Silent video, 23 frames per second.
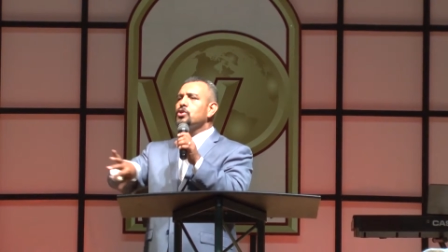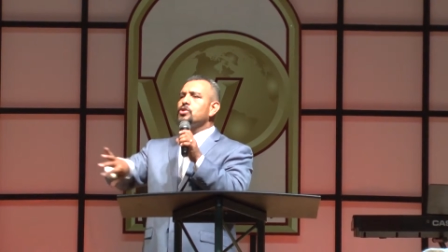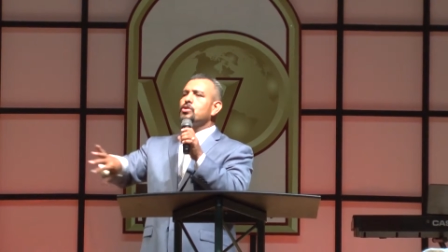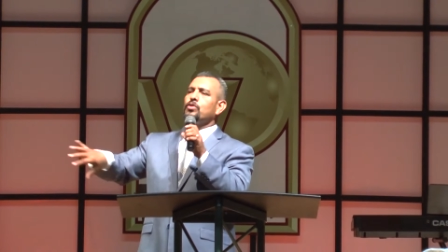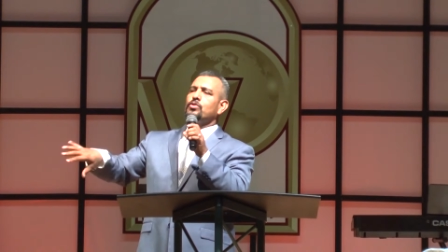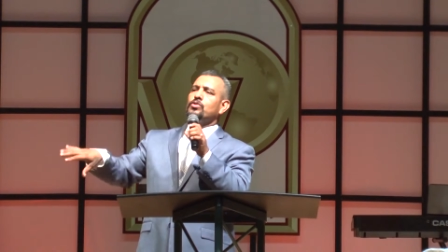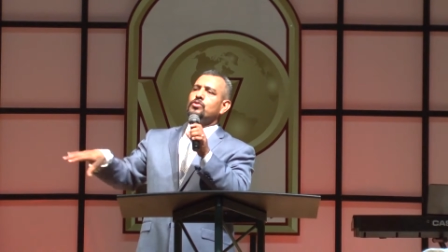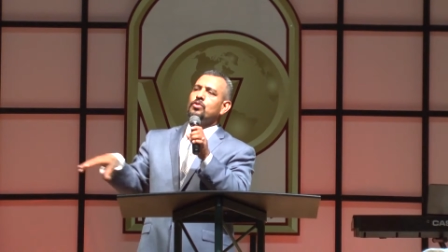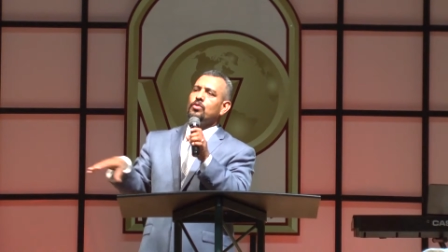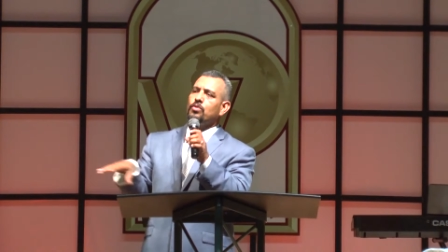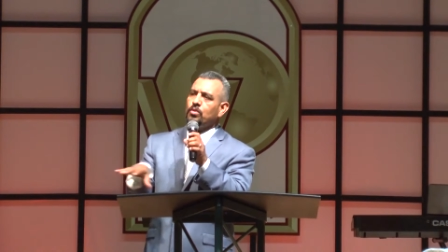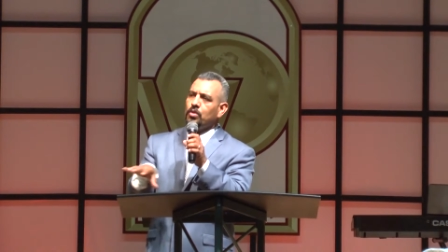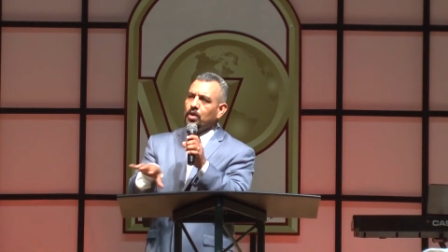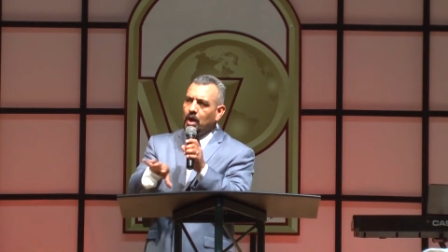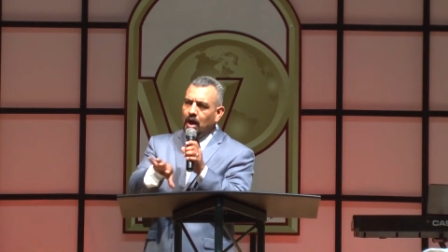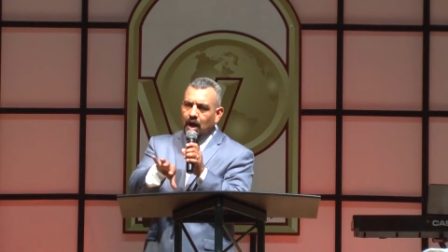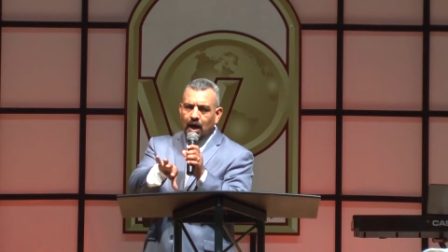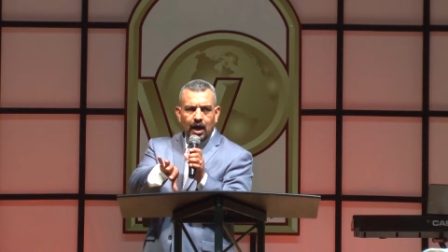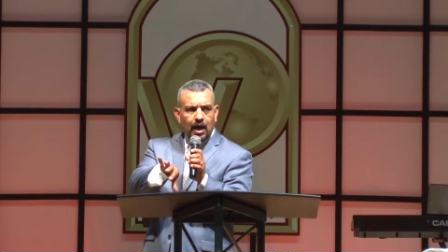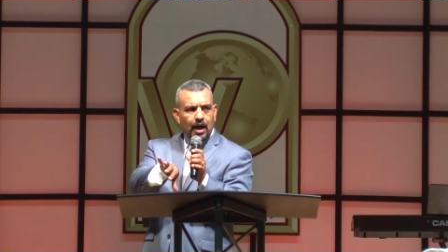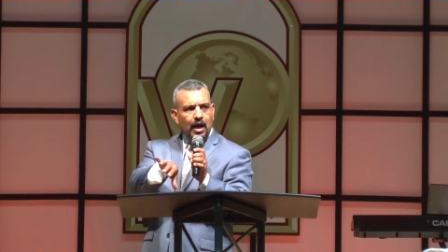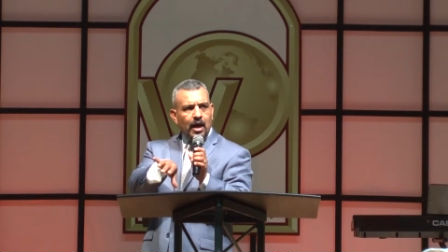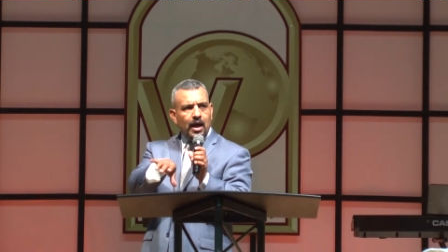to, to
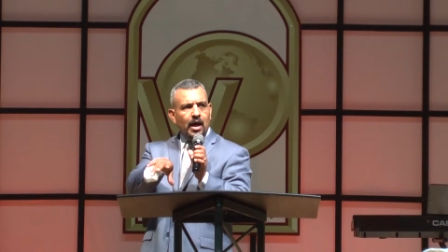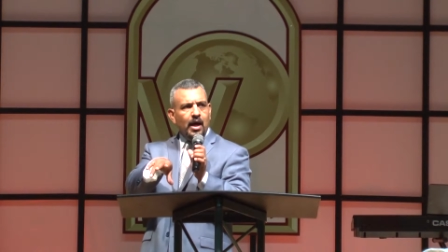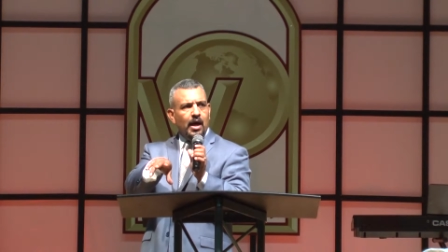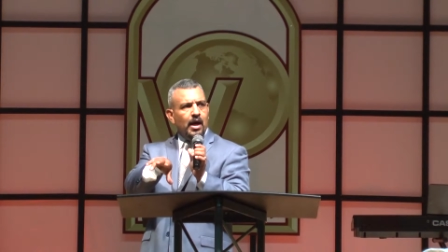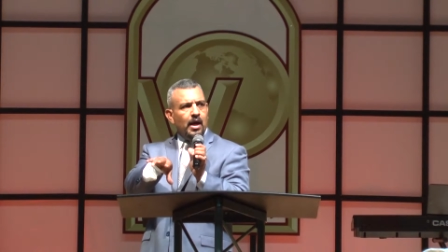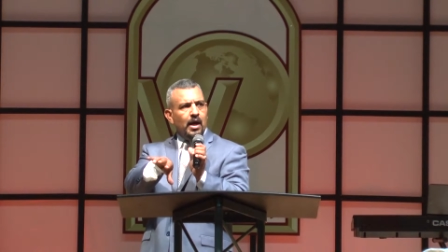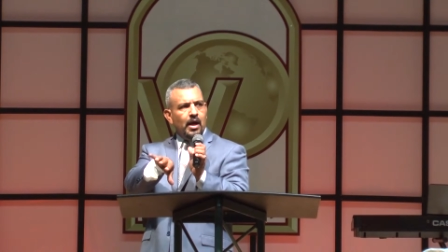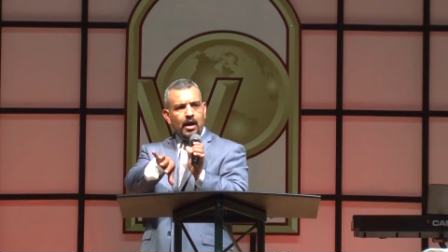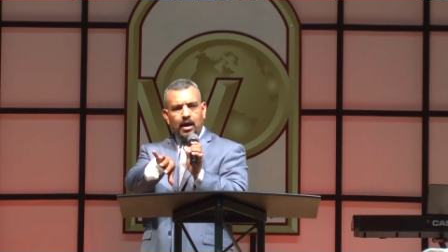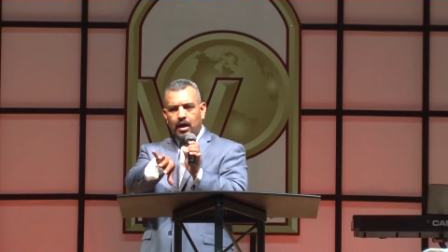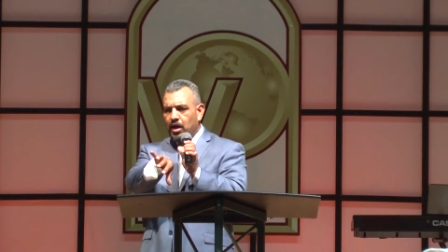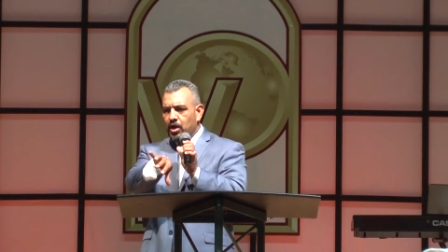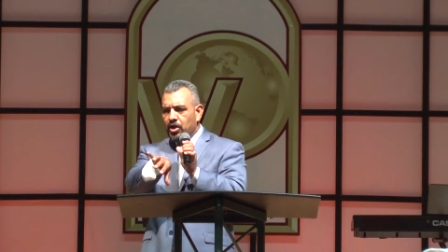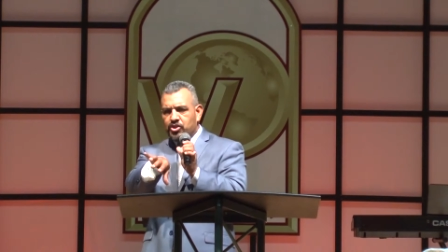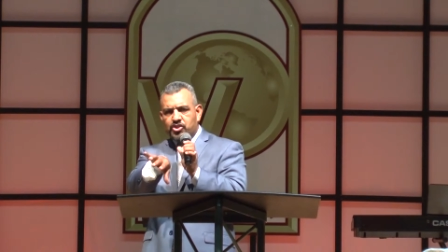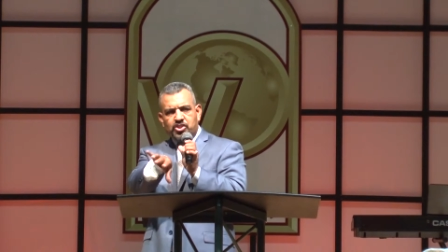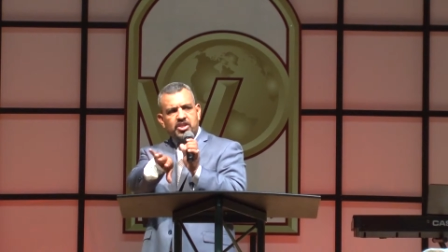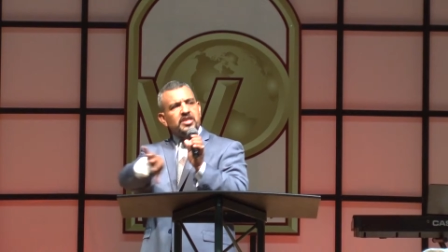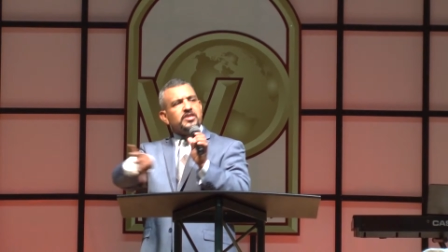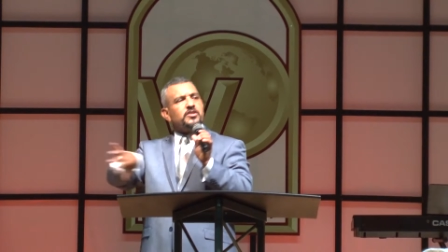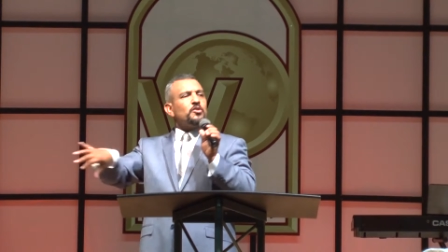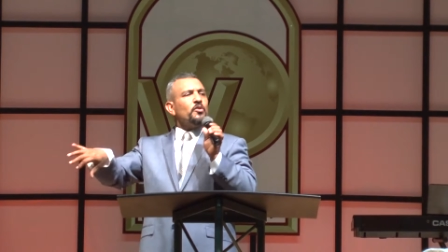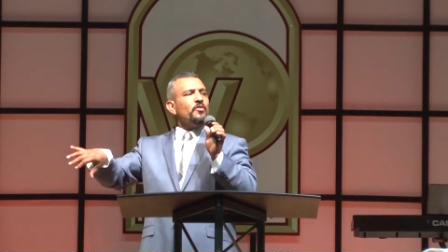uh, uh, uh, uh
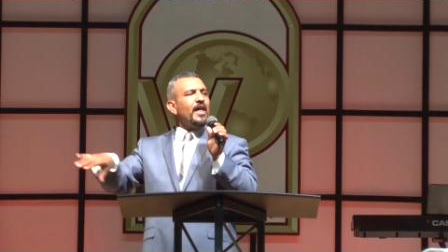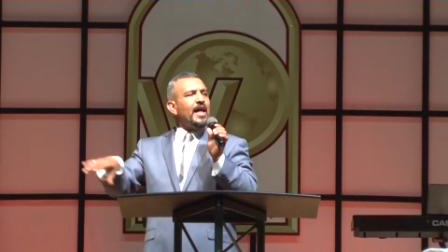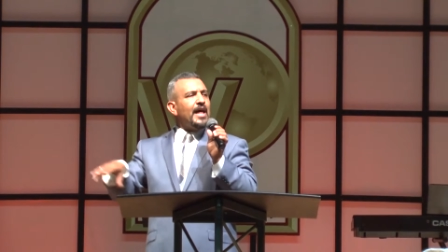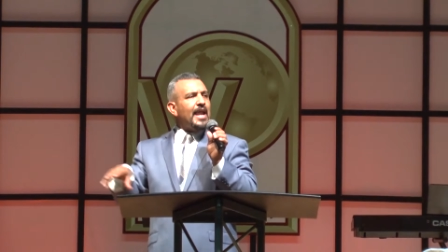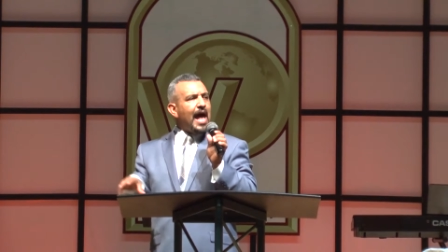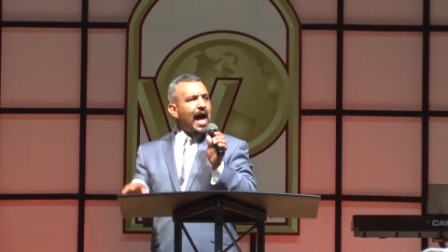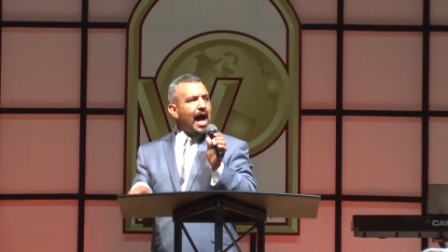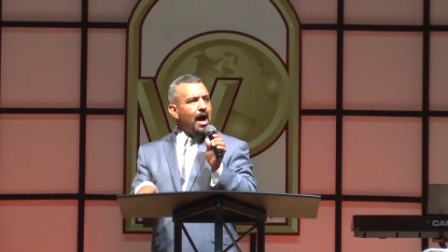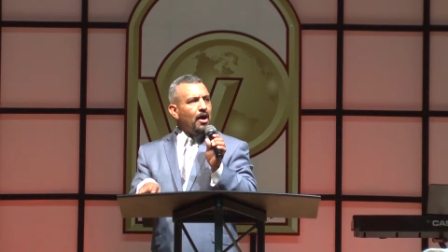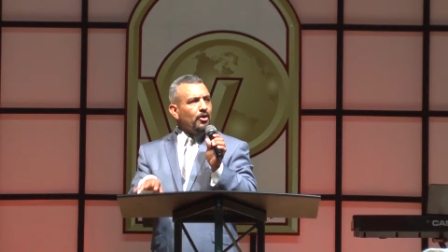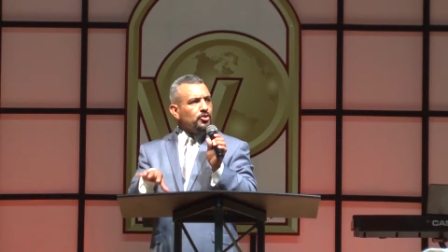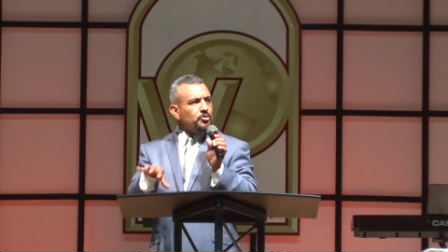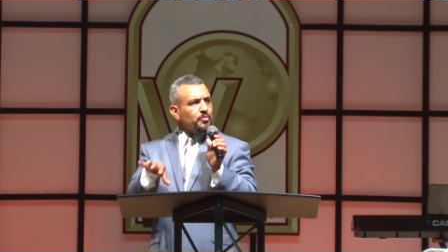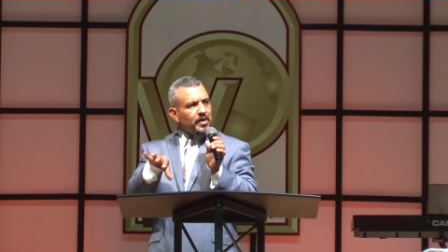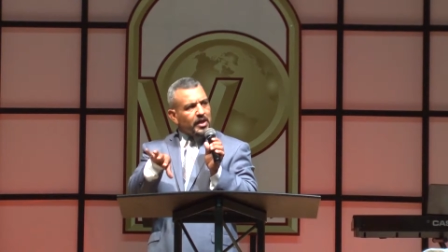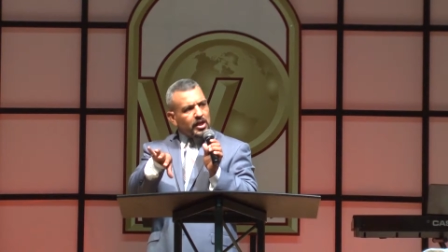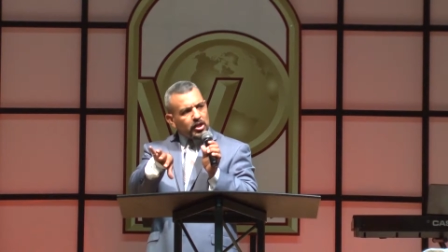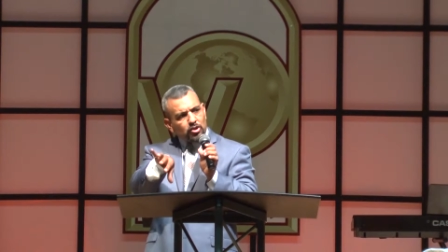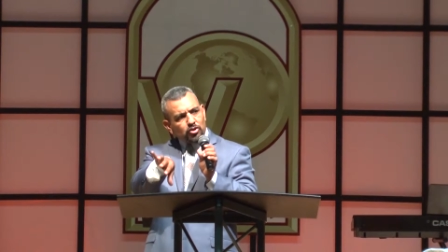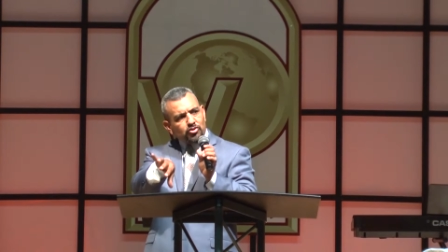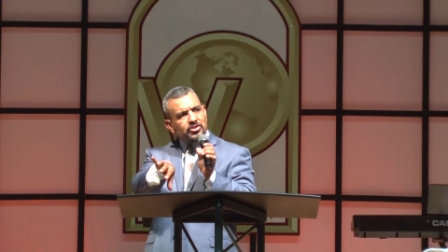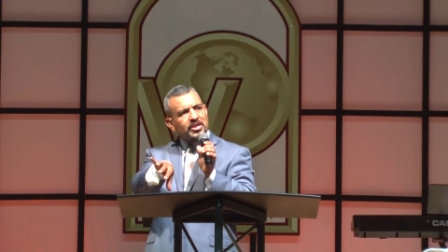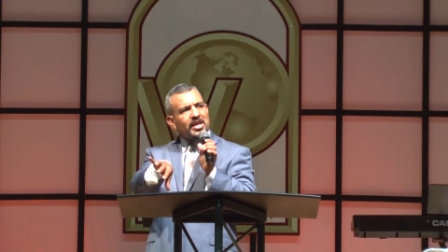chisel that out, to
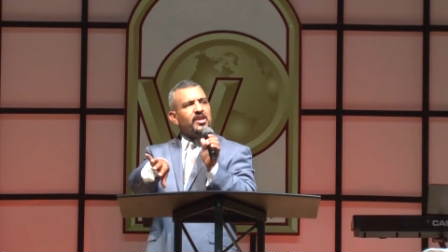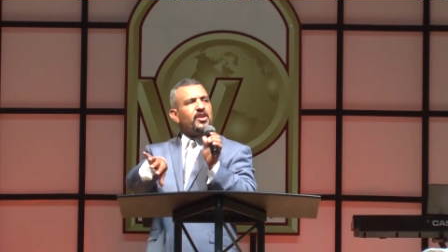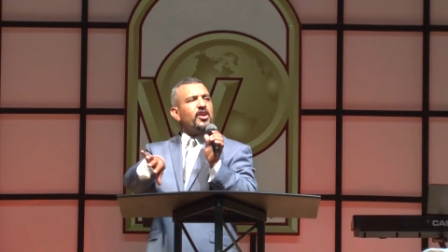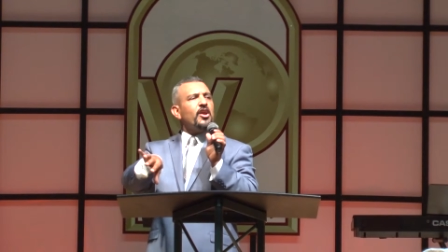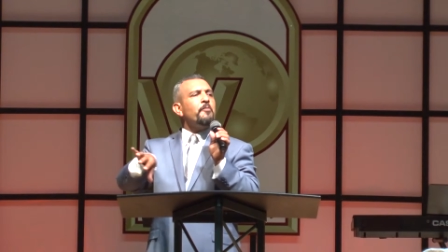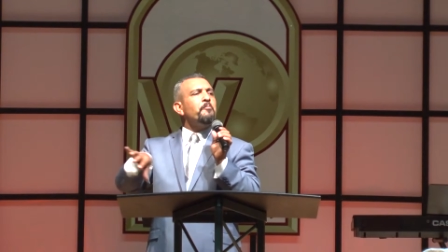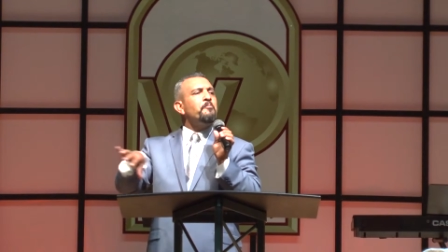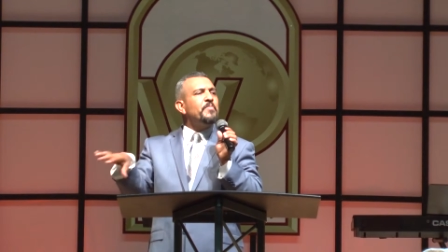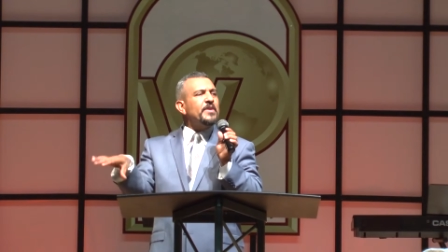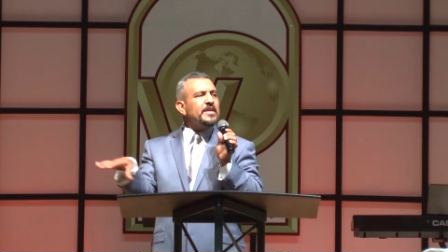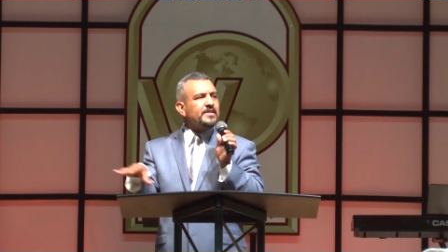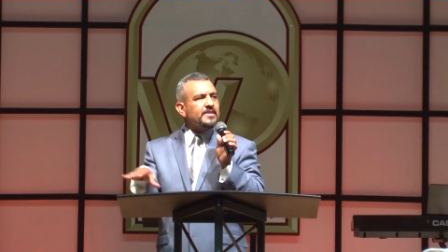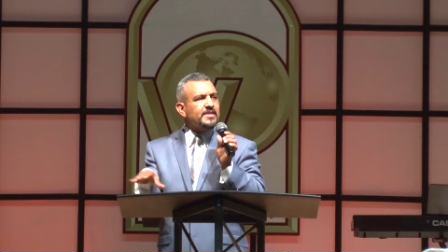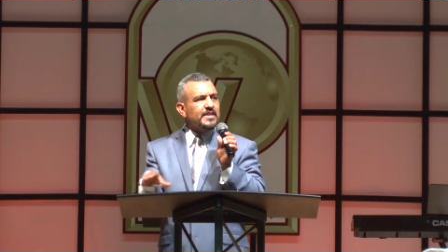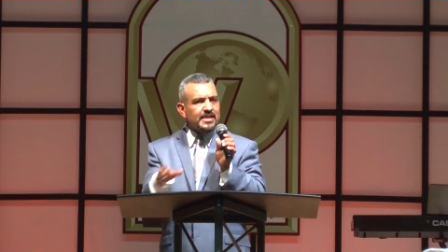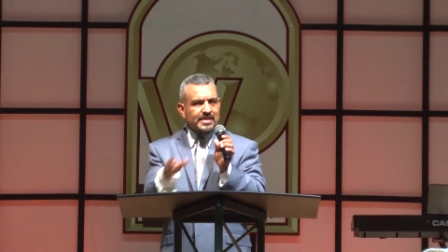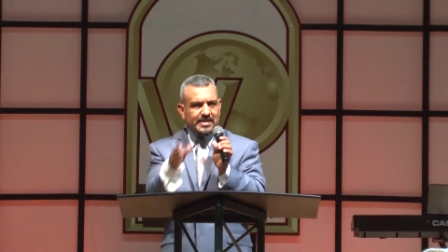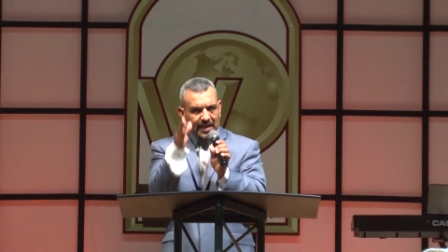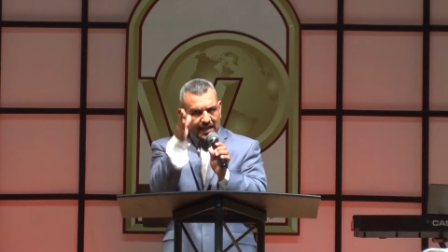begin to take your business.